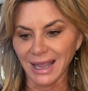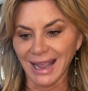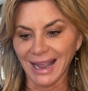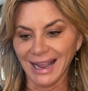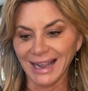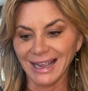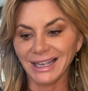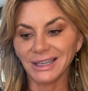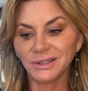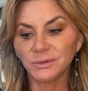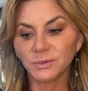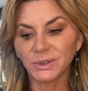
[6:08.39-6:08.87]

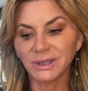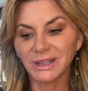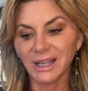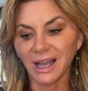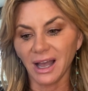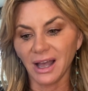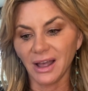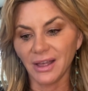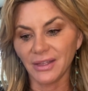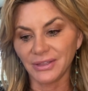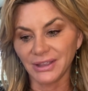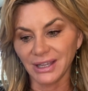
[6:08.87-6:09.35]
and with
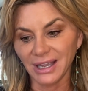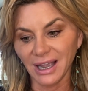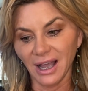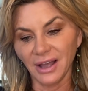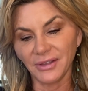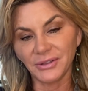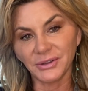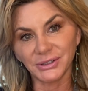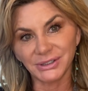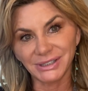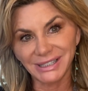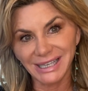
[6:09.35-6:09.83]
the
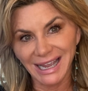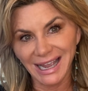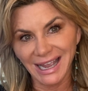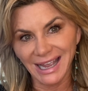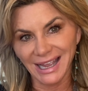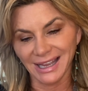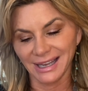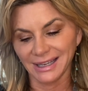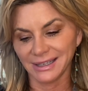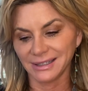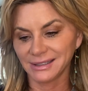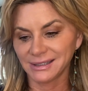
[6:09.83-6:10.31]
other
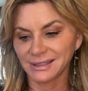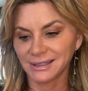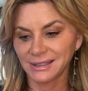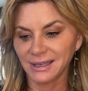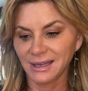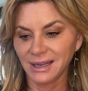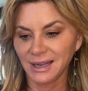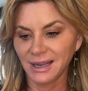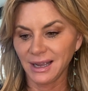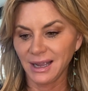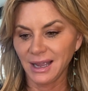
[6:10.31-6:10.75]
10s